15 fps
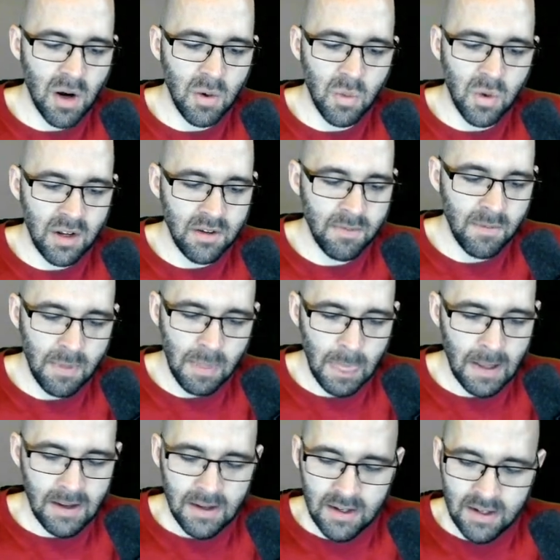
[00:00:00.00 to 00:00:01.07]
Part 1
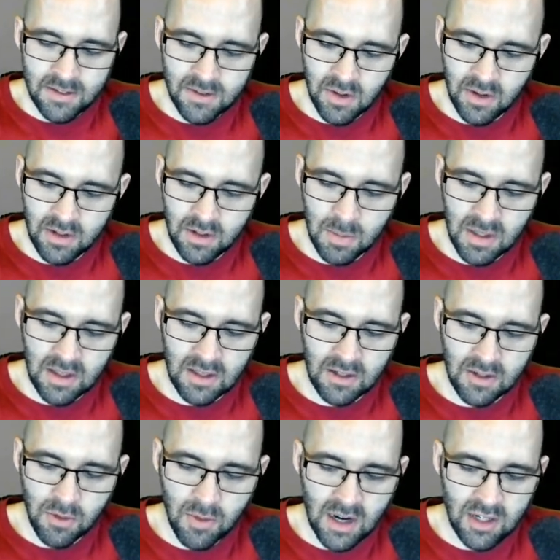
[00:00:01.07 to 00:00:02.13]
is going to be the
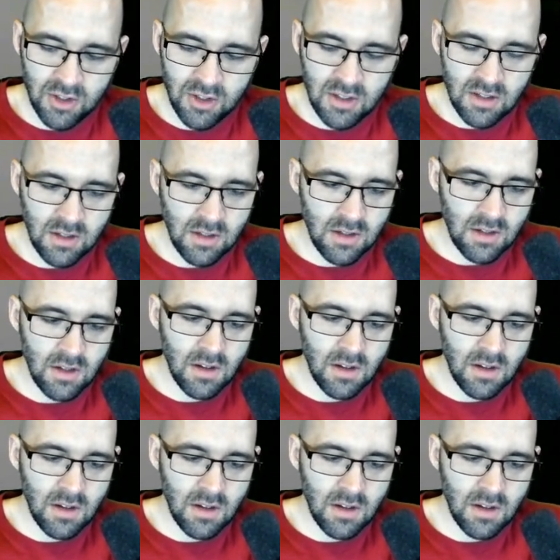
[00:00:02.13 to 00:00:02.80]
direction